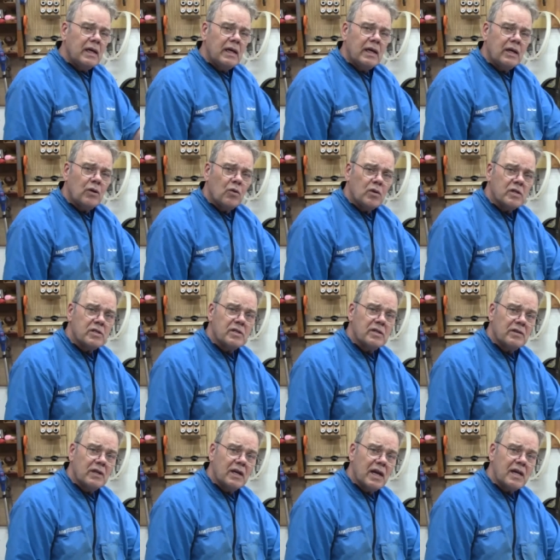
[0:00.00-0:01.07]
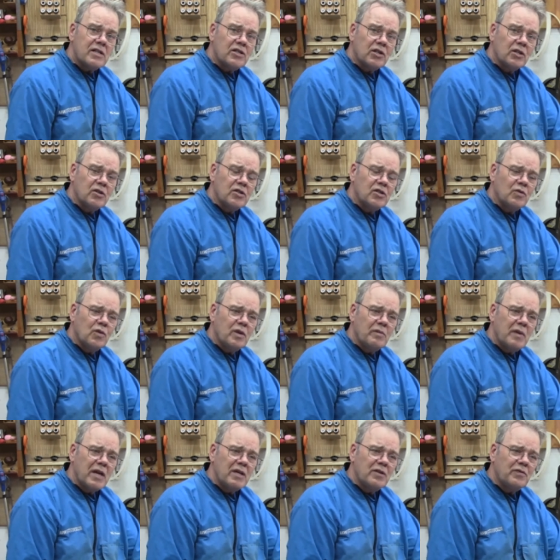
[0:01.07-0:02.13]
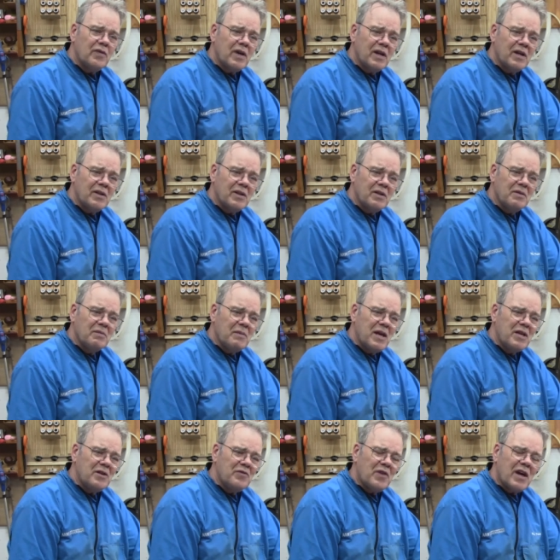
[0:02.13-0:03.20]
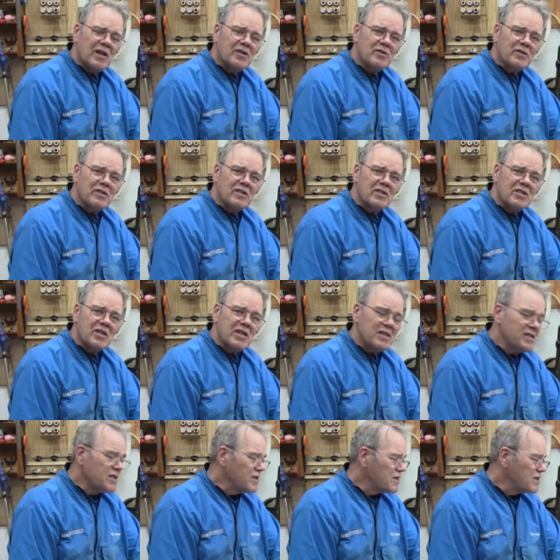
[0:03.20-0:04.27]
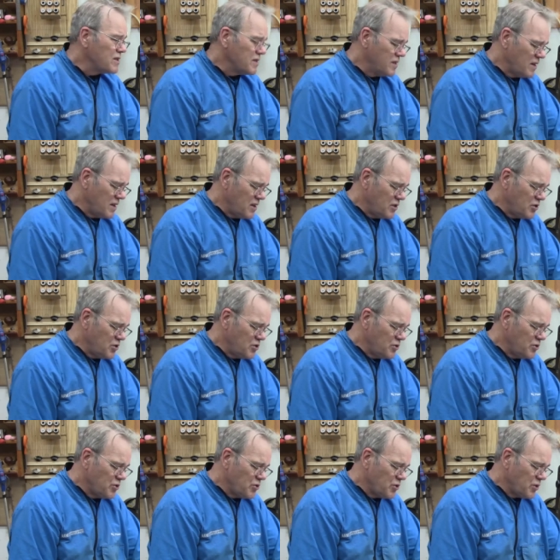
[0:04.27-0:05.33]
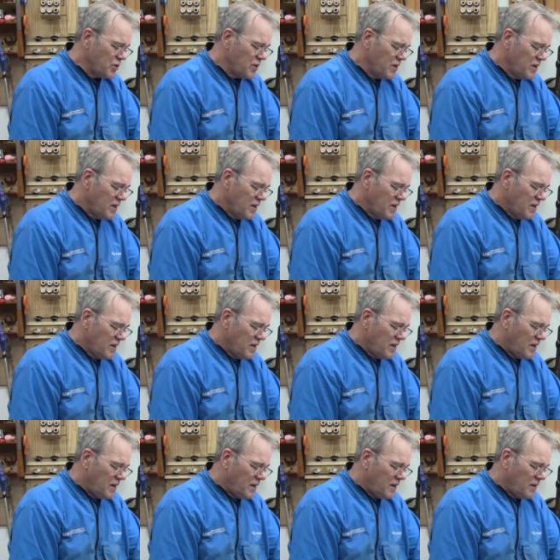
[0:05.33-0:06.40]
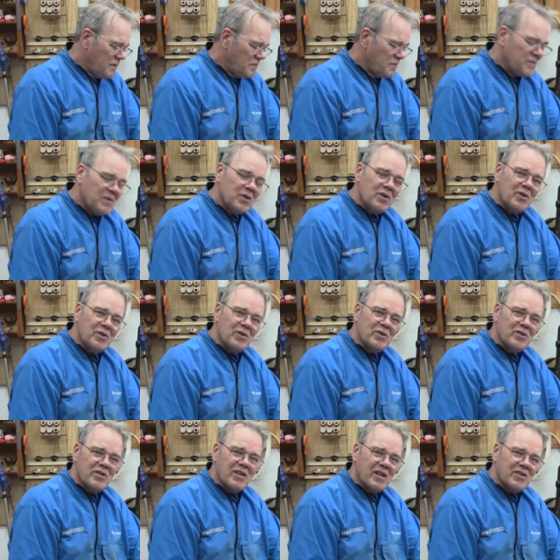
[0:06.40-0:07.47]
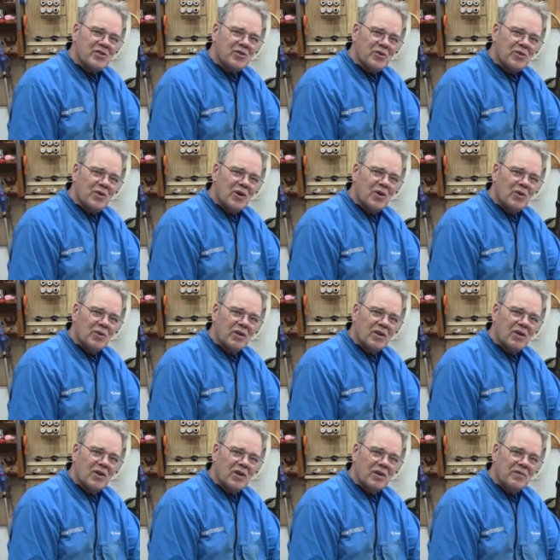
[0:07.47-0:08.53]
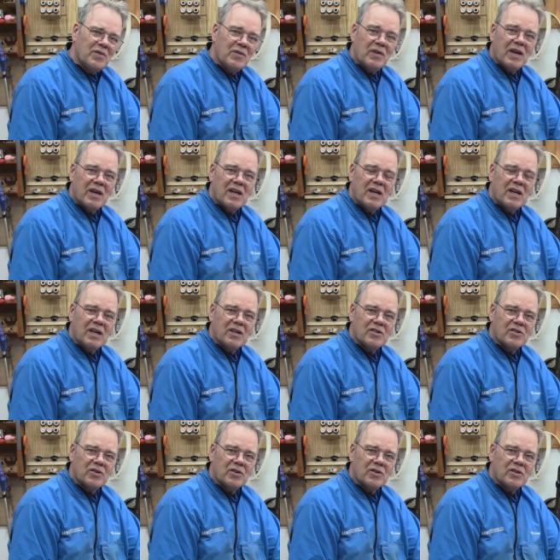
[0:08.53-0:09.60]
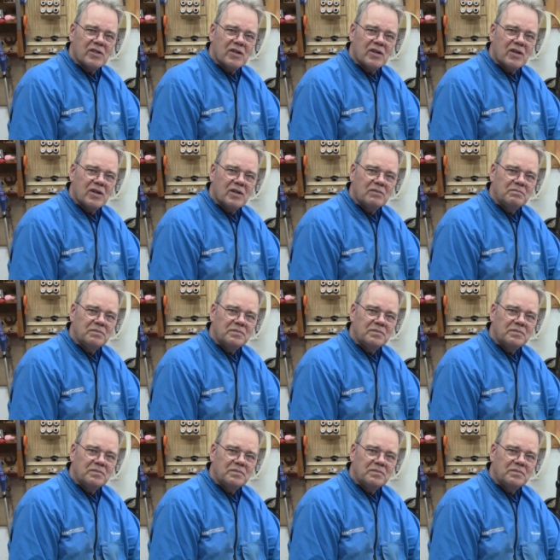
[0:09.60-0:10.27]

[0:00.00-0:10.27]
And of course, the last solution, one manufa- that the manufacturer suggests, is is use your, uh, your your set screw to hold it on if you've got any concerns at all.